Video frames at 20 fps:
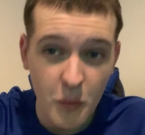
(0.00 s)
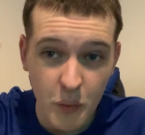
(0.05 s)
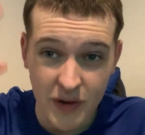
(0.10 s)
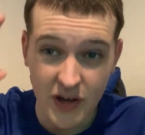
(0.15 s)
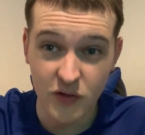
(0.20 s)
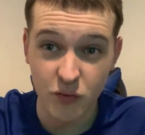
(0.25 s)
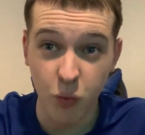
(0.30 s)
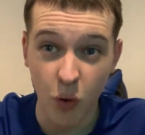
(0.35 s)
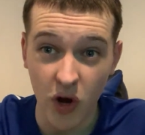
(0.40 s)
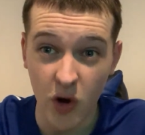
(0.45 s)
with
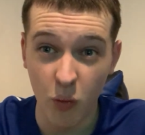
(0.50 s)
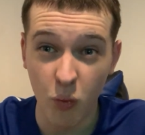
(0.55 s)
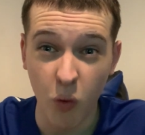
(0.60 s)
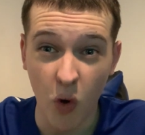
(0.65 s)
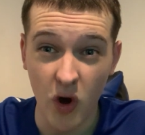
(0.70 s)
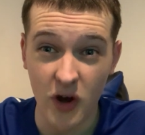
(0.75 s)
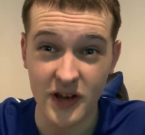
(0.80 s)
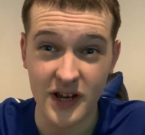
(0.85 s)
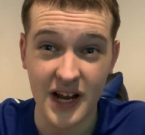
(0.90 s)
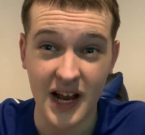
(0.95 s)
his
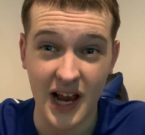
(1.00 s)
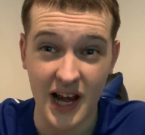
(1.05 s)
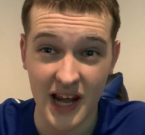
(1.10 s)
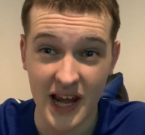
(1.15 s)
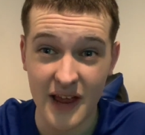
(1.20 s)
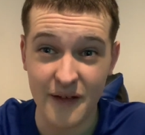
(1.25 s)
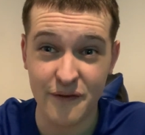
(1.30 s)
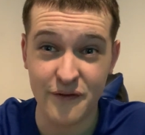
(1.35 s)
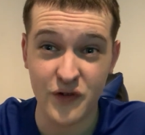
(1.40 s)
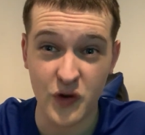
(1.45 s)
1-on-1
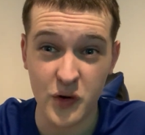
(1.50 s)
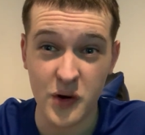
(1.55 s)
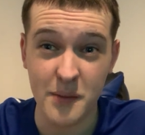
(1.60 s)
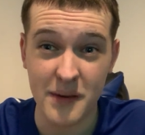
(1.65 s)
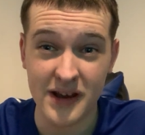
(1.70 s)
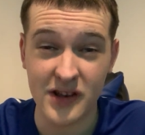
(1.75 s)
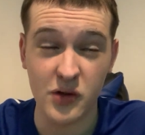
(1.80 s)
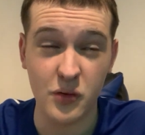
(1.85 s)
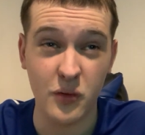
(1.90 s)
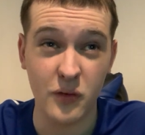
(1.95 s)
clear through the
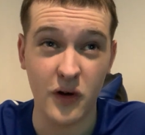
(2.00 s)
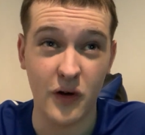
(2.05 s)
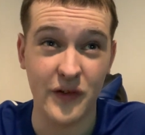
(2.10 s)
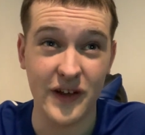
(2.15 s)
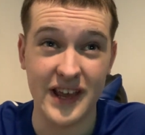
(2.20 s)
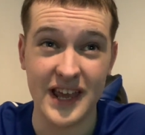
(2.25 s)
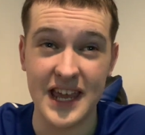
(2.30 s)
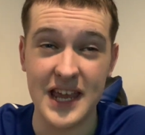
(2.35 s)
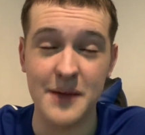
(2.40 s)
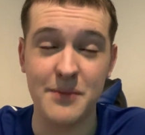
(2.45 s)
middle of a
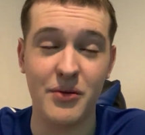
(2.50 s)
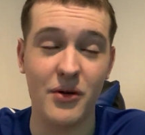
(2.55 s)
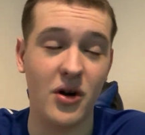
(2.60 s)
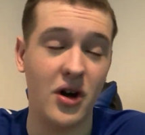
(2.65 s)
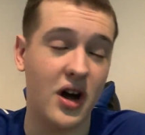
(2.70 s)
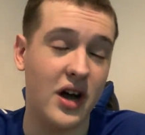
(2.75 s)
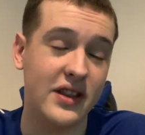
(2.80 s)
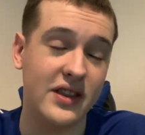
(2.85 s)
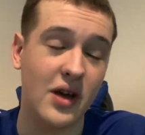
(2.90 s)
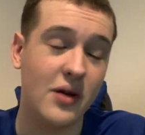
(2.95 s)
keeper.
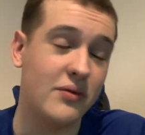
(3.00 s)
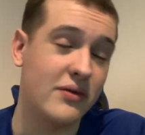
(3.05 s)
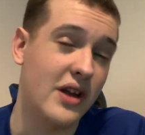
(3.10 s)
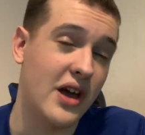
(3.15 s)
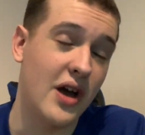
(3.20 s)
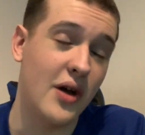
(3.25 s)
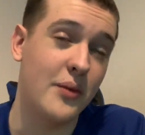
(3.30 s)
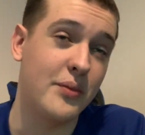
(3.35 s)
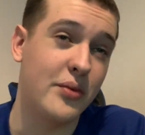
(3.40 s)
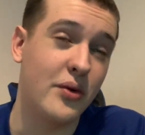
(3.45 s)
I don't
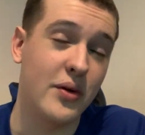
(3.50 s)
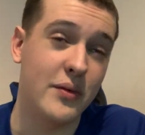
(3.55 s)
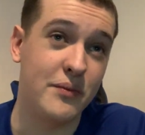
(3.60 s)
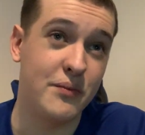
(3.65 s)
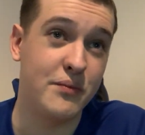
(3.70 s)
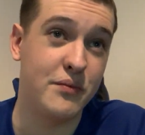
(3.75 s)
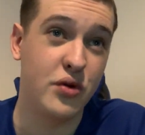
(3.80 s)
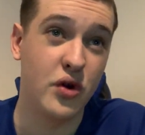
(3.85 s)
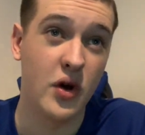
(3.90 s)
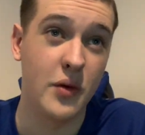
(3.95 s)
know,
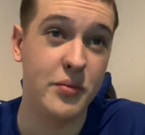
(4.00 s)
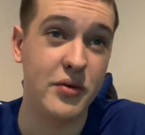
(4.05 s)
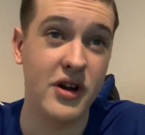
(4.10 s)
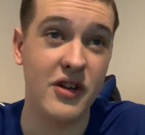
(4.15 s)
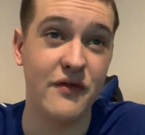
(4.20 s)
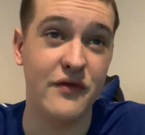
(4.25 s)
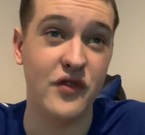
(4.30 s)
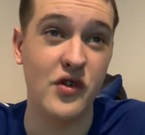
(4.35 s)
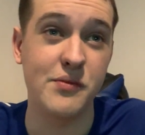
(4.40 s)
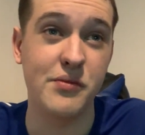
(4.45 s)
but put a
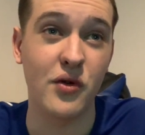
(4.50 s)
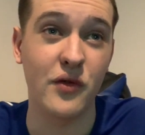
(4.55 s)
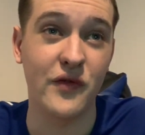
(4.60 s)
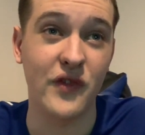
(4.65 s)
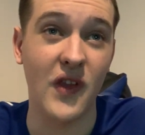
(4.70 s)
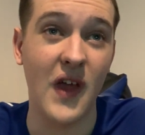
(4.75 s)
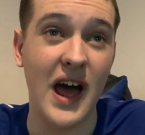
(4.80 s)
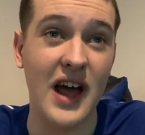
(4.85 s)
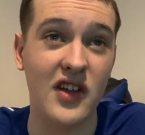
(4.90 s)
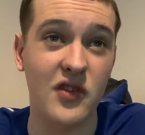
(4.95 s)
brilliant through ball for
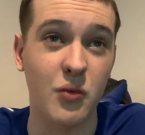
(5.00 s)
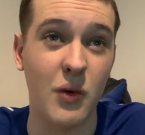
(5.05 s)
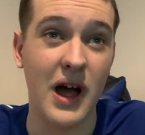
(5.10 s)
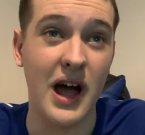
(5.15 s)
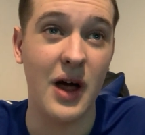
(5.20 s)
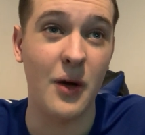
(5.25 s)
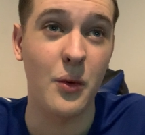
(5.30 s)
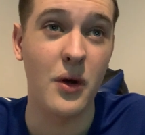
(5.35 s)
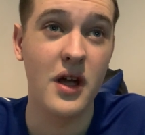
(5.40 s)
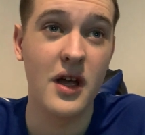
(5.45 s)
that as
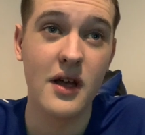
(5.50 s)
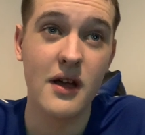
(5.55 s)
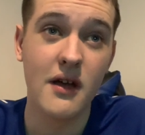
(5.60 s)
well.